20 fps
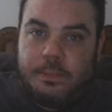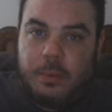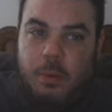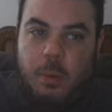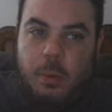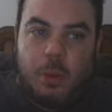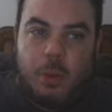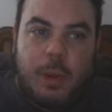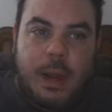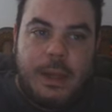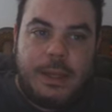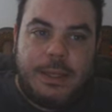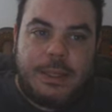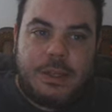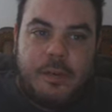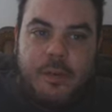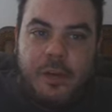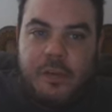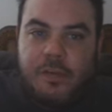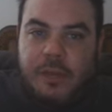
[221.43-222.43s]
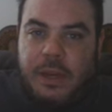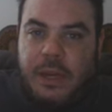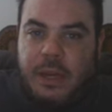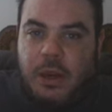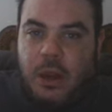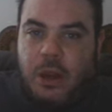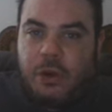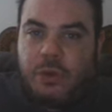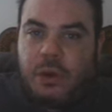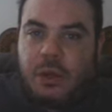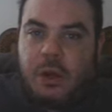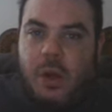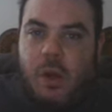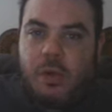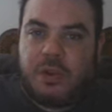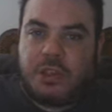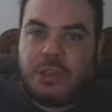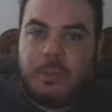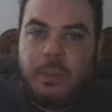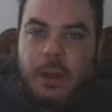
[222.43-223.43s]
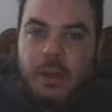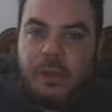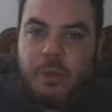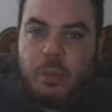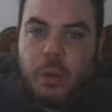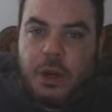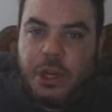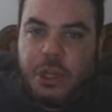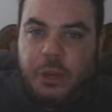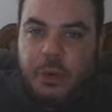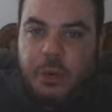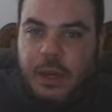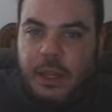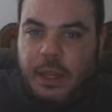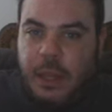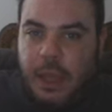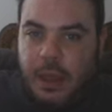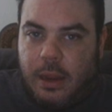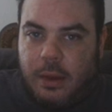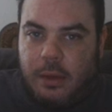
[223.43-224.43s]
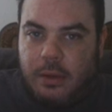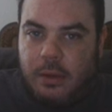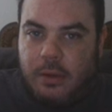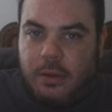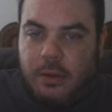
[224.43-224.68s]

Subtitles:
When rent is $1,500 a month, what are you going to get?